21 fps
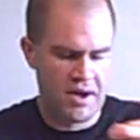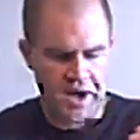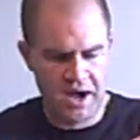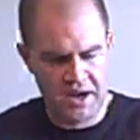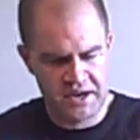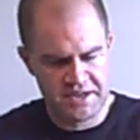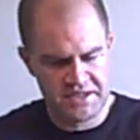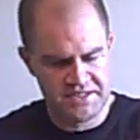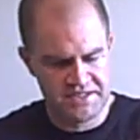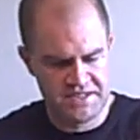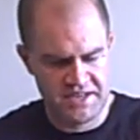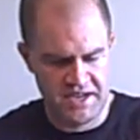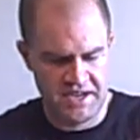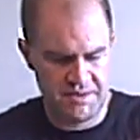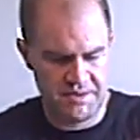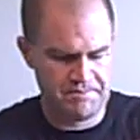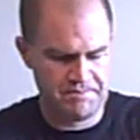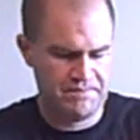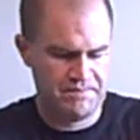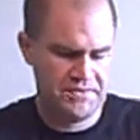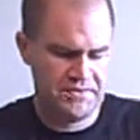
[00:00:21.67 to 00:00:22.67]
hockey
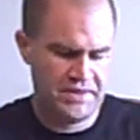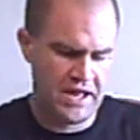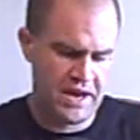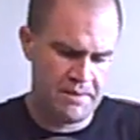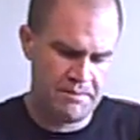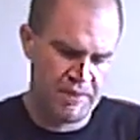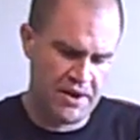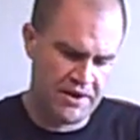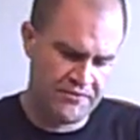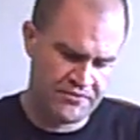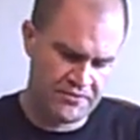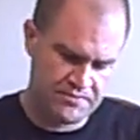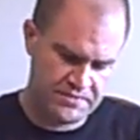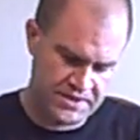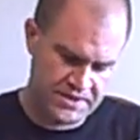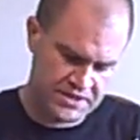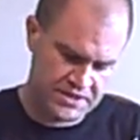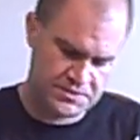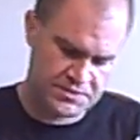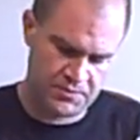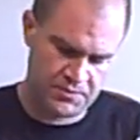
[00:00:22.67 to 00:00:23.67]
tape that I bought
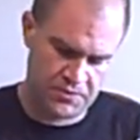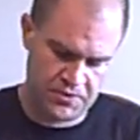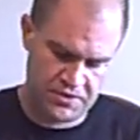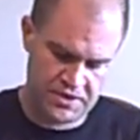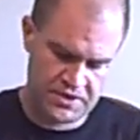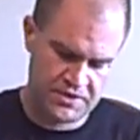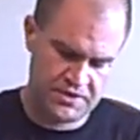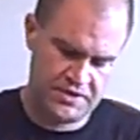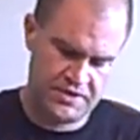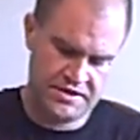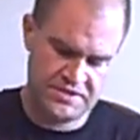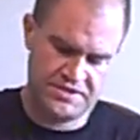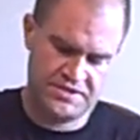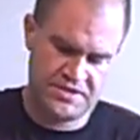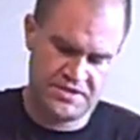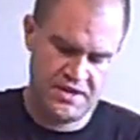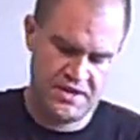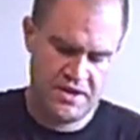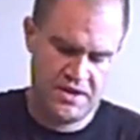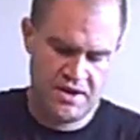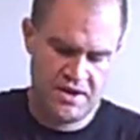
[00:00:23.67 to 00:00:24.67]
from Dick's Sporting
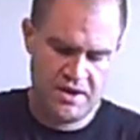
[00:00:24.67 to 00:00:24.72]
Goods.